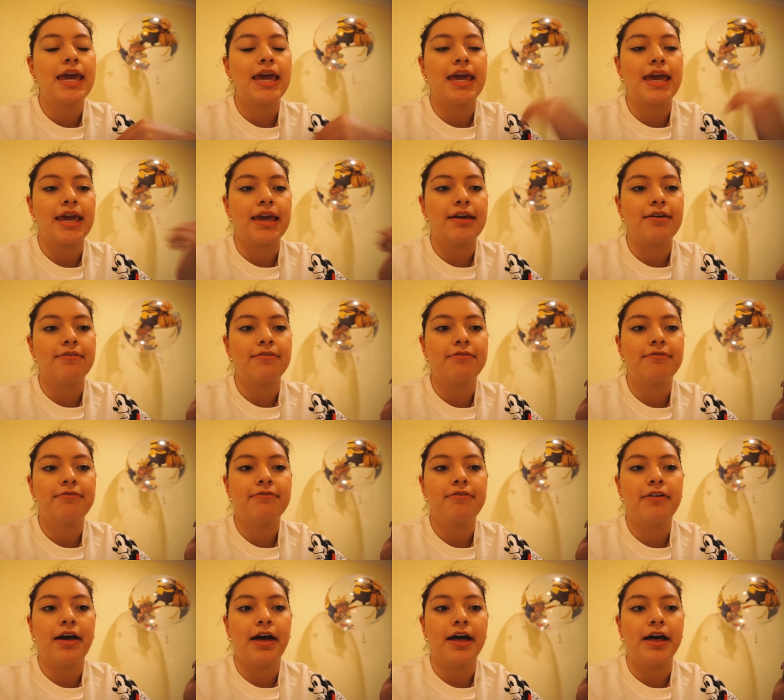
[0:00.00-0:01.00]

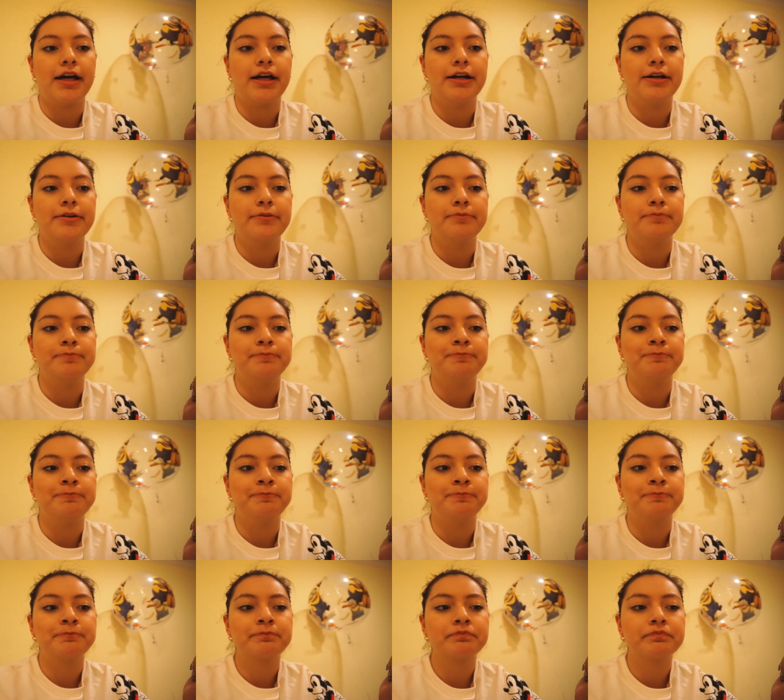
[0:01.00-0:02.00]
if
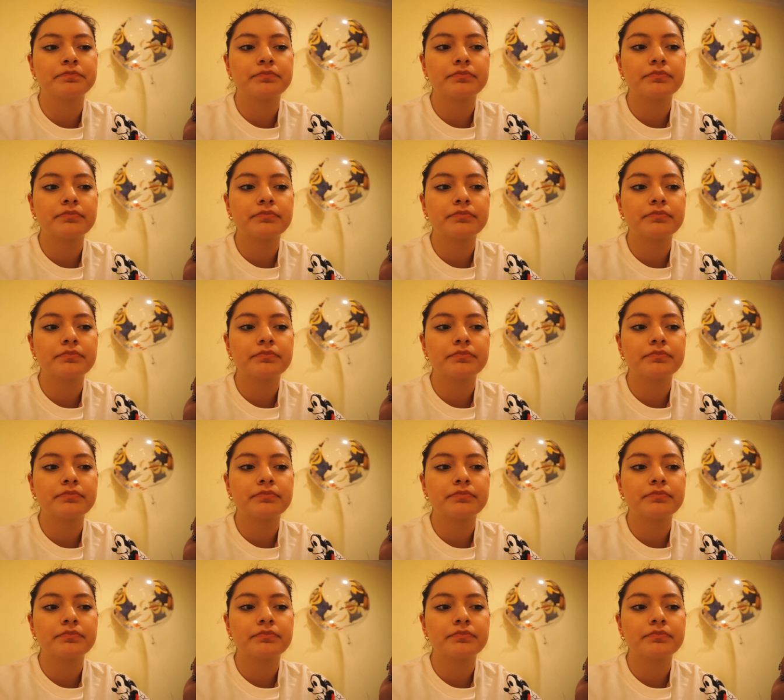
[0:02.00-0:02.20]
um,